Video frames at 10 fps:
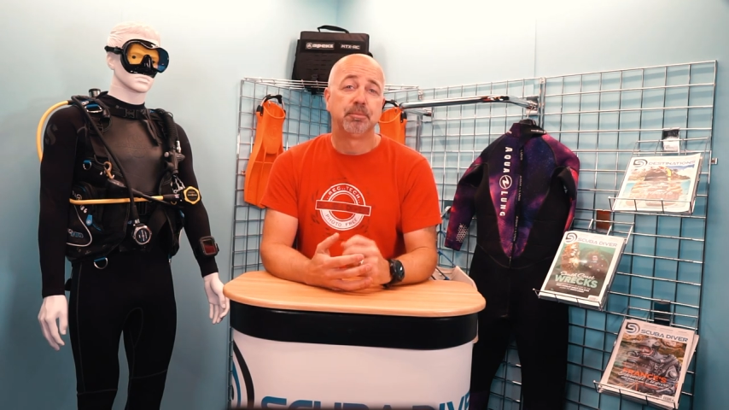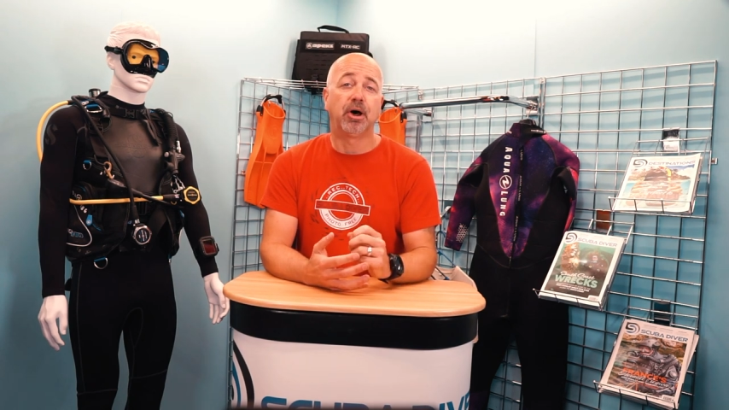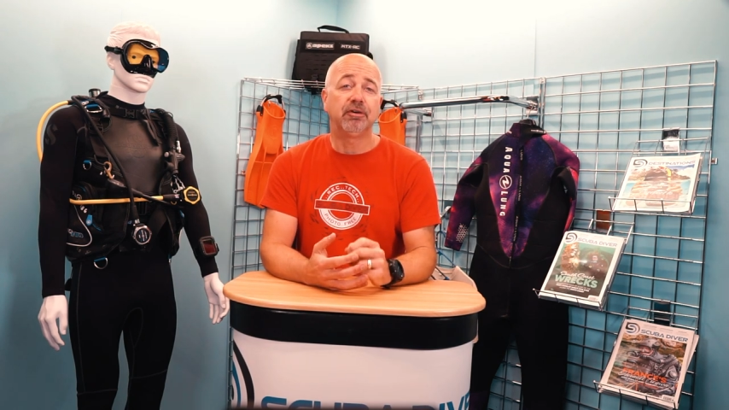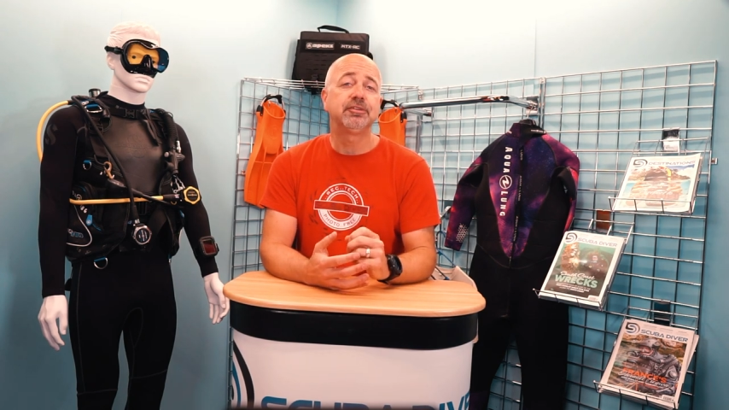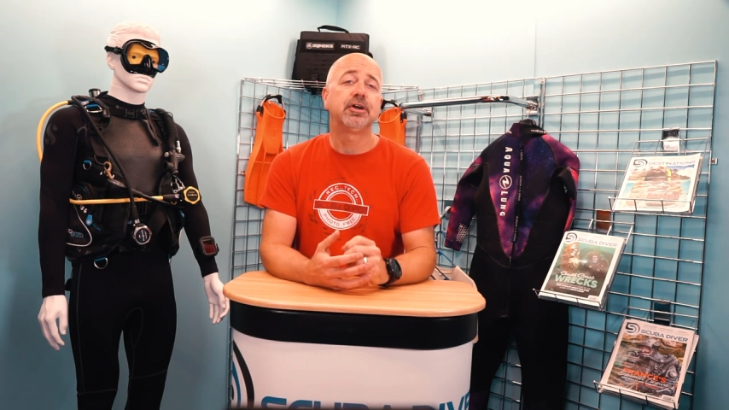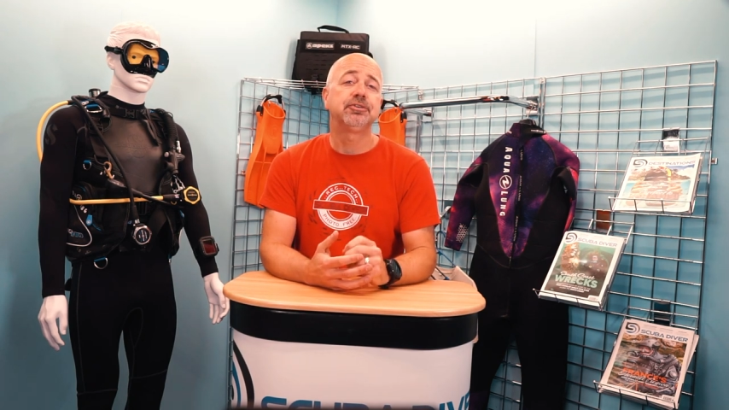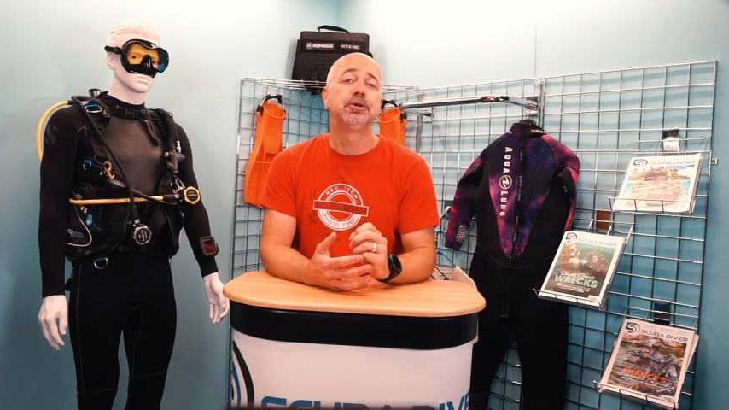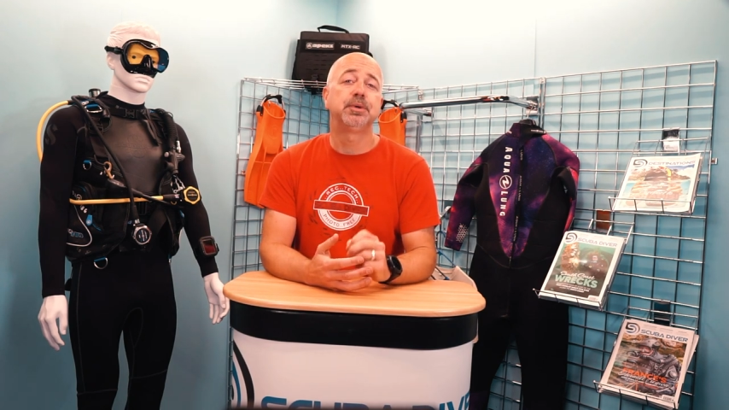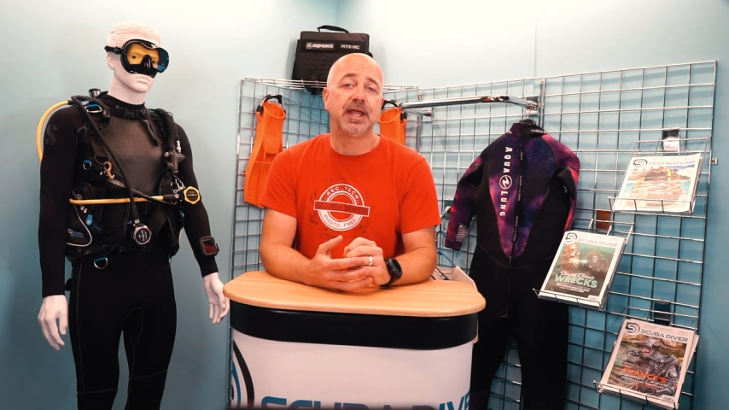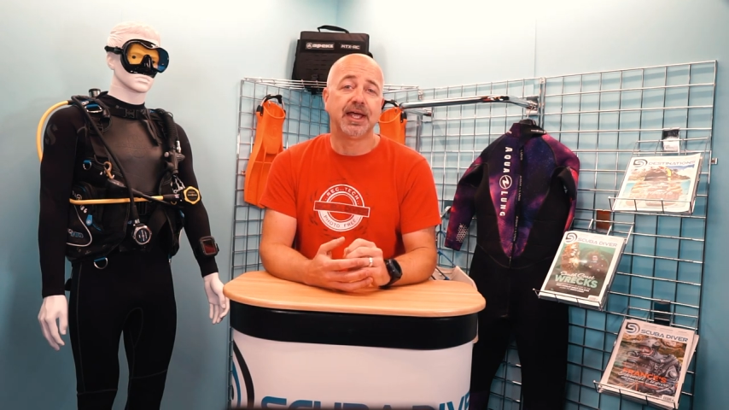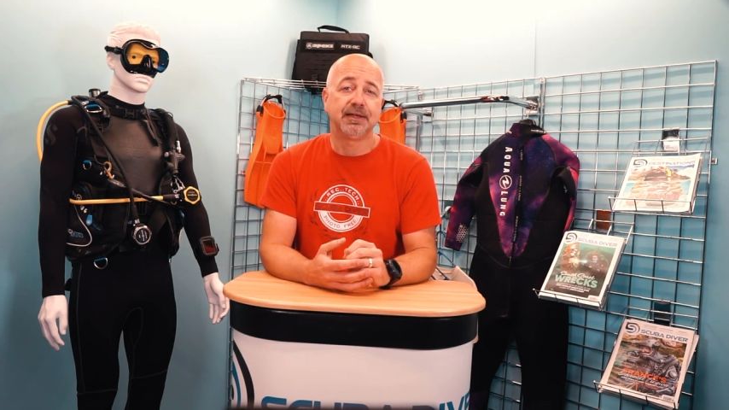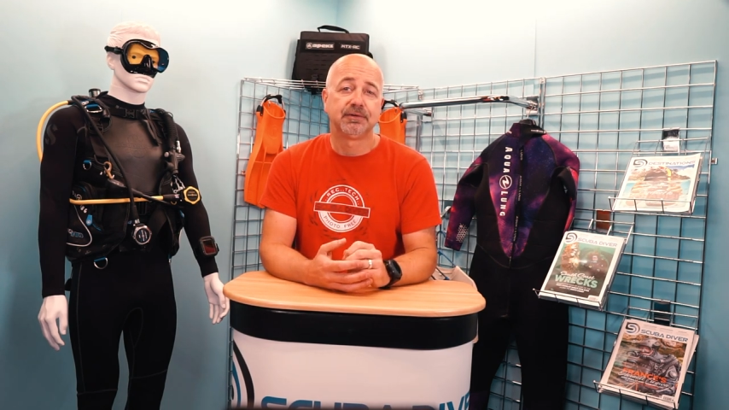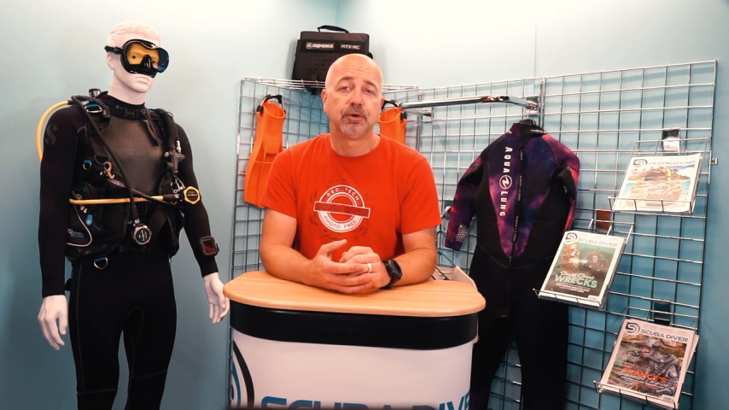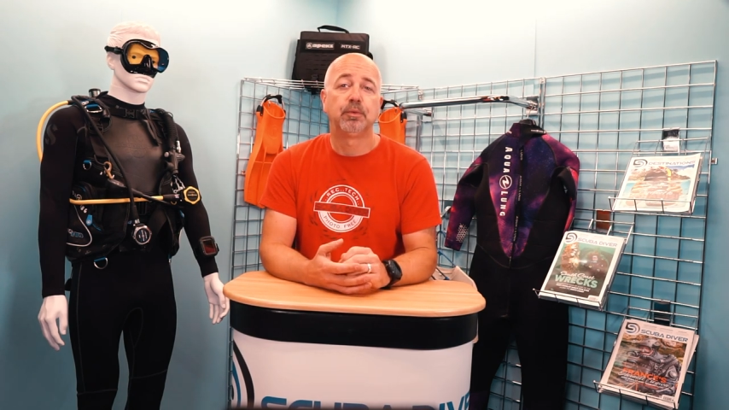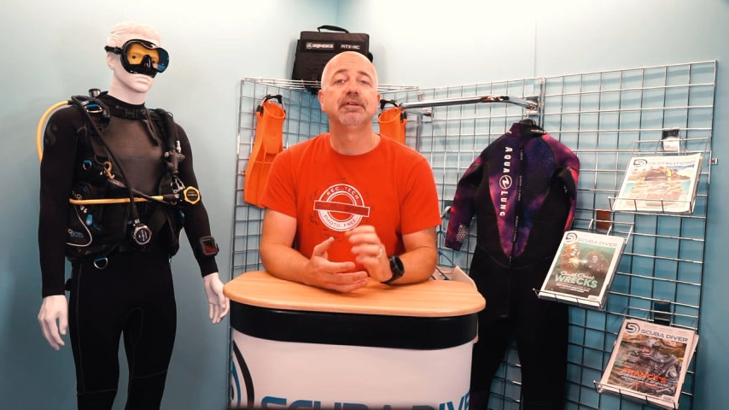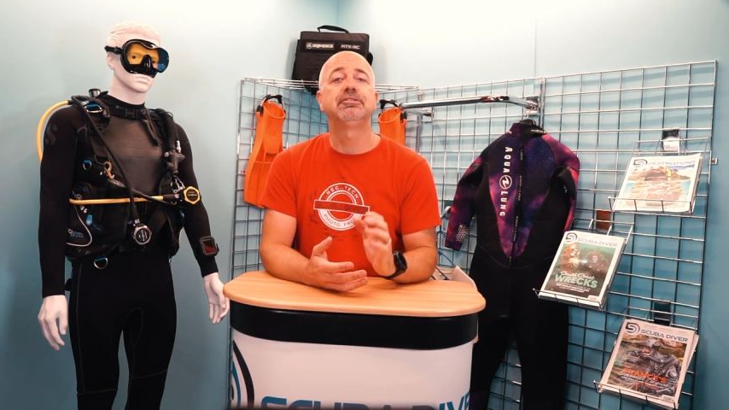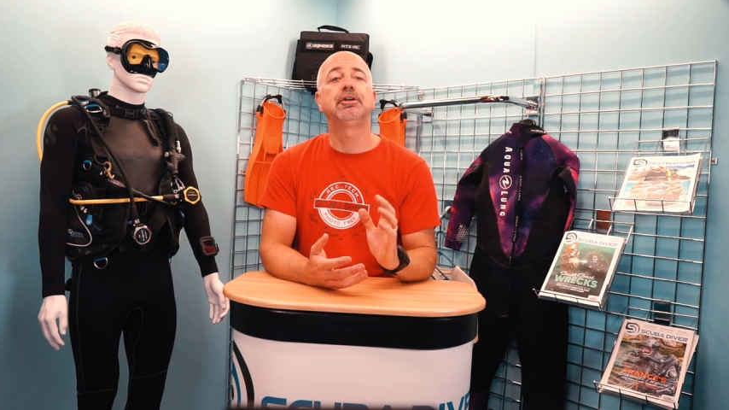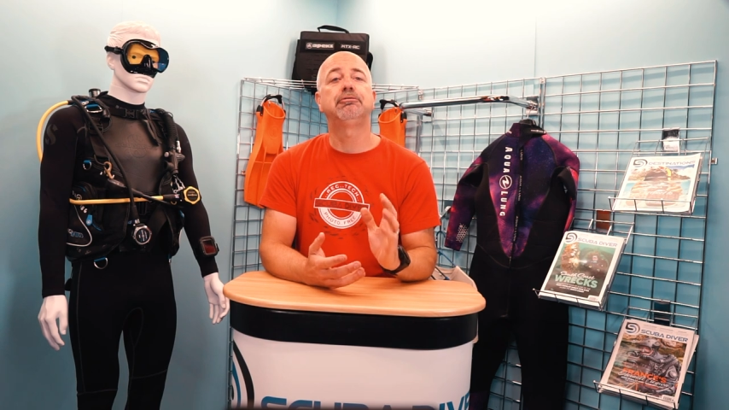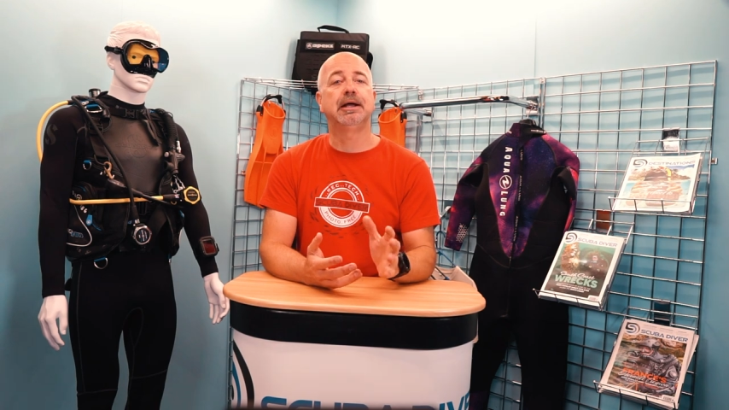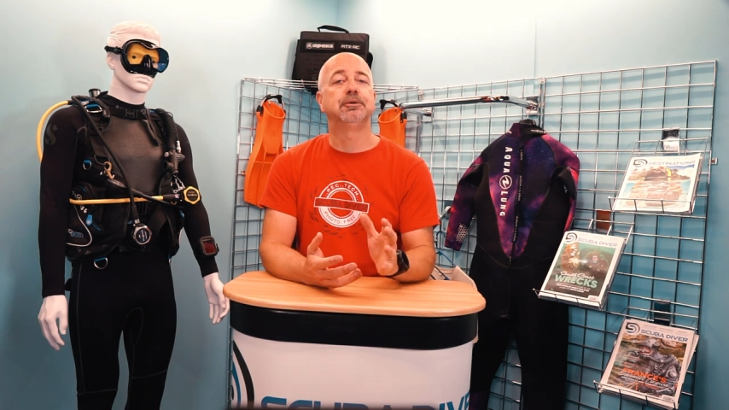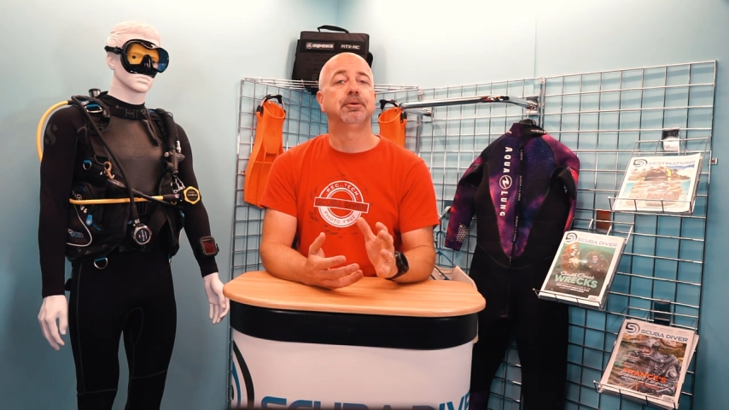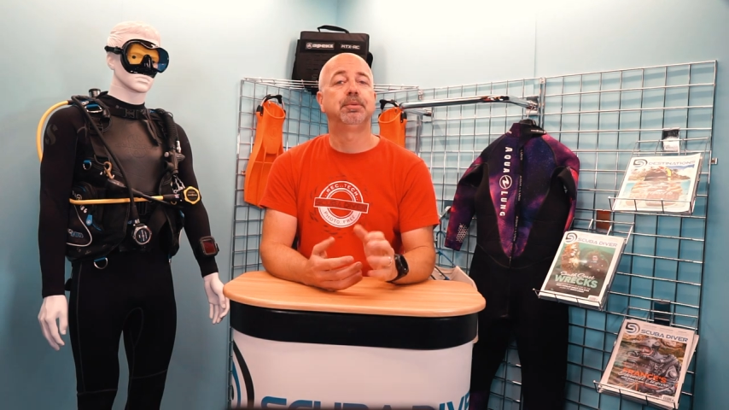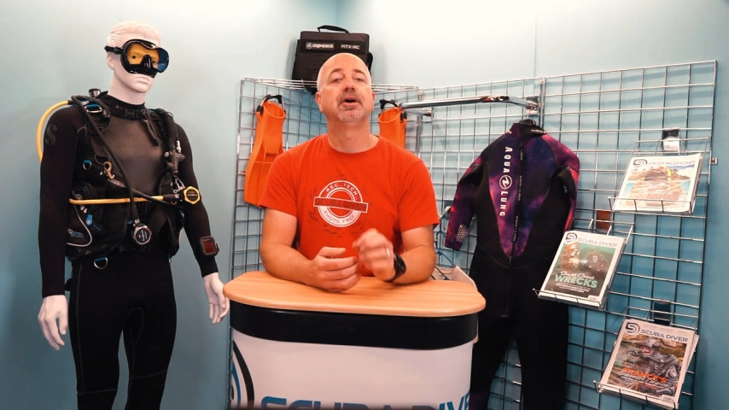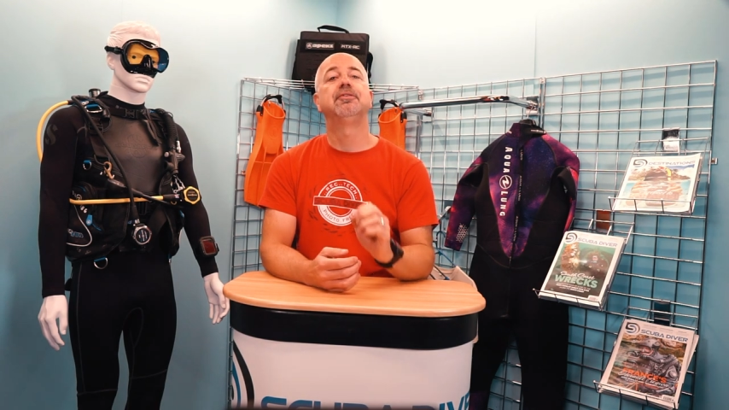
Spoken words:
but of those who were there, we have done a roundup